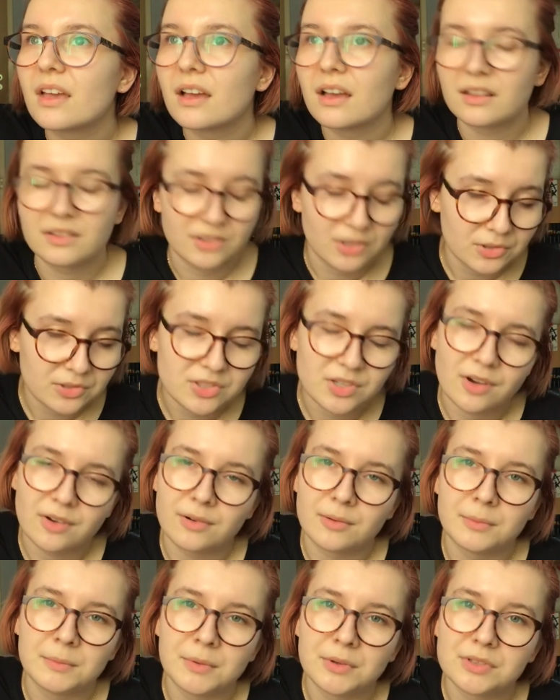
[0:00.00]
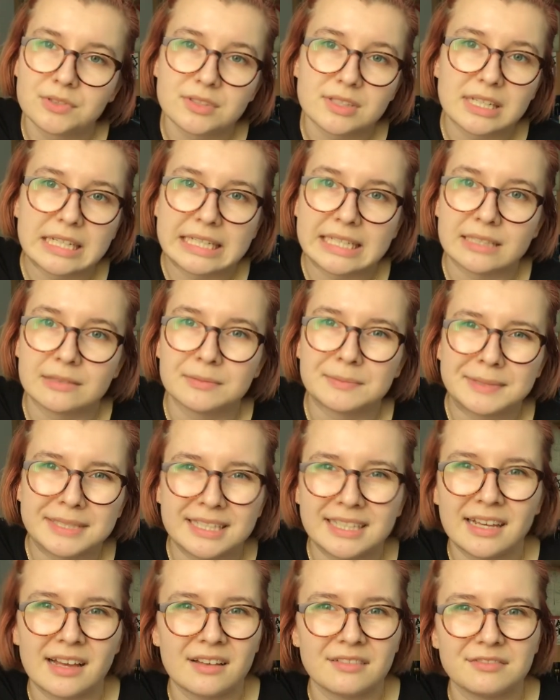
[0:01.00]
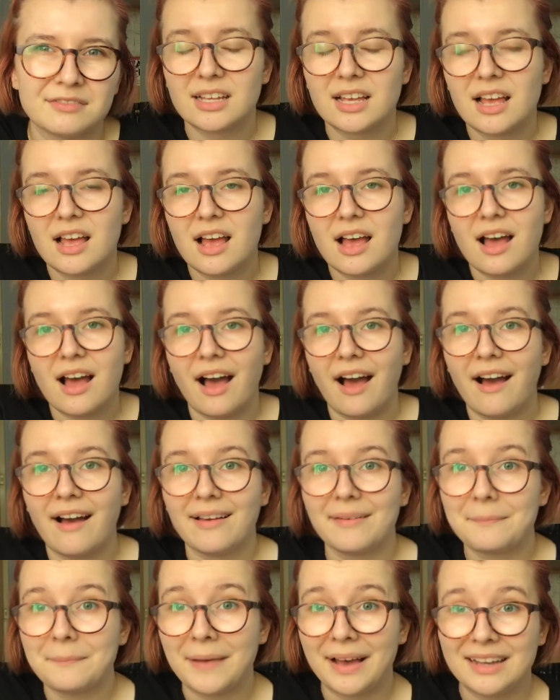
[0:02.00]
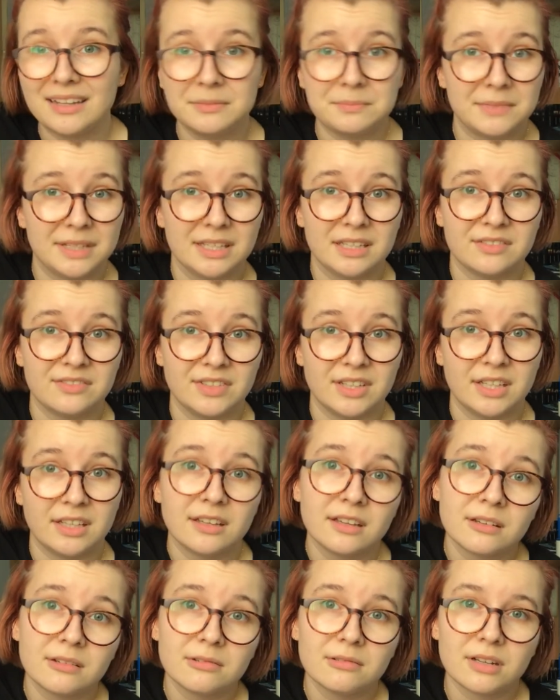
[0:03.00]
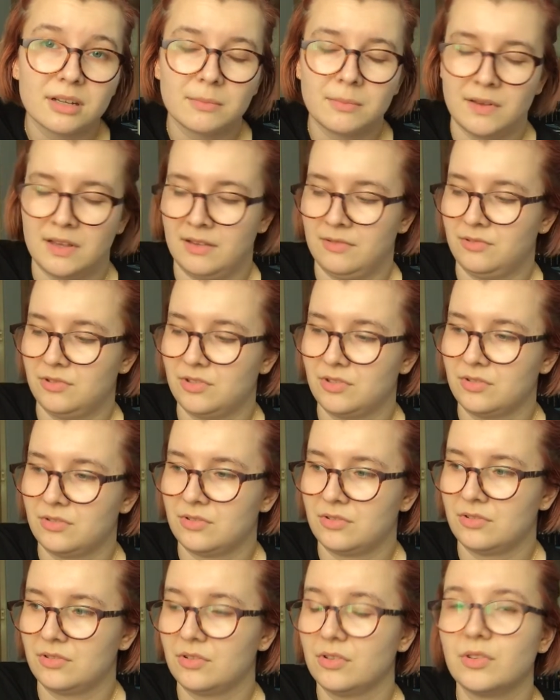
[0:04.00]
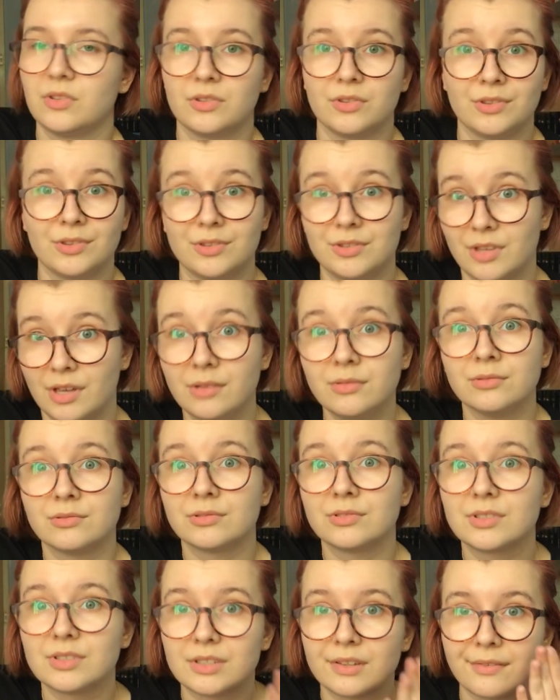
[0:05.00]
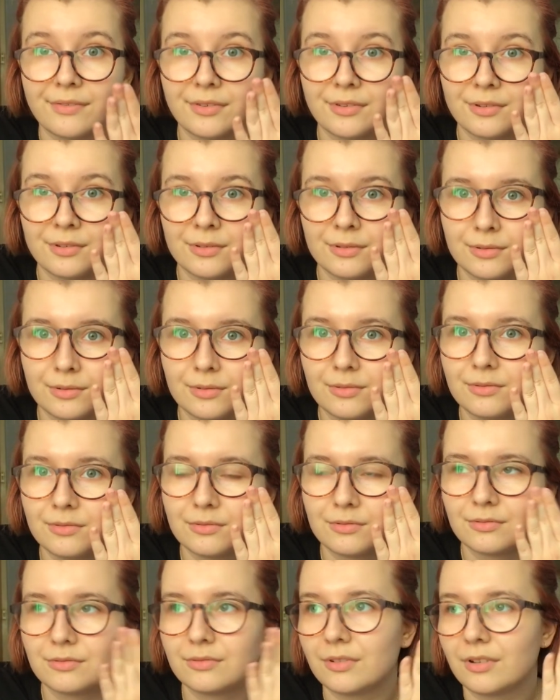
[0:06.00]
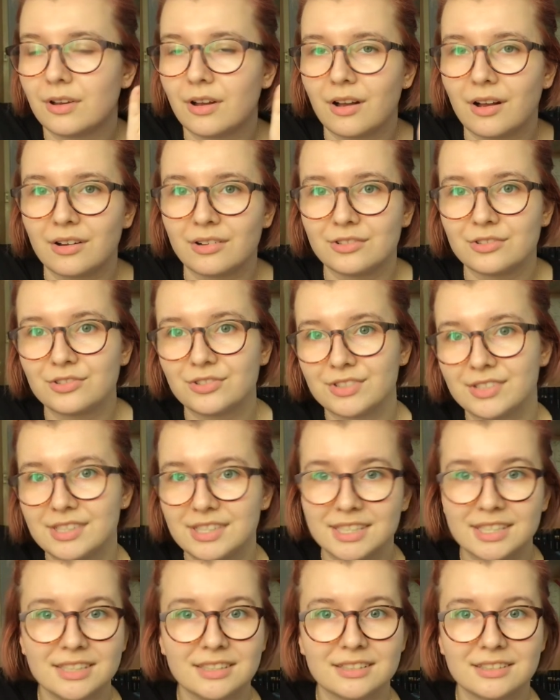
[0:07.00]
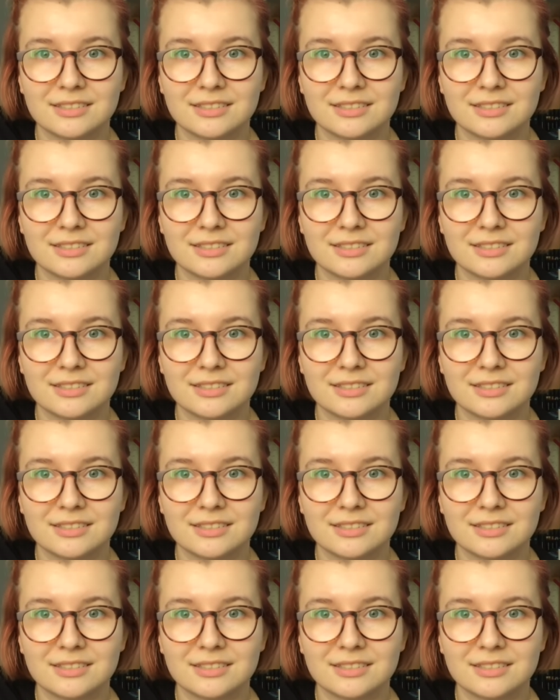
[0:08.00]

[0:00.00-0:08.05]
Those are mostly in PDF. I might make a video about those if you are interested.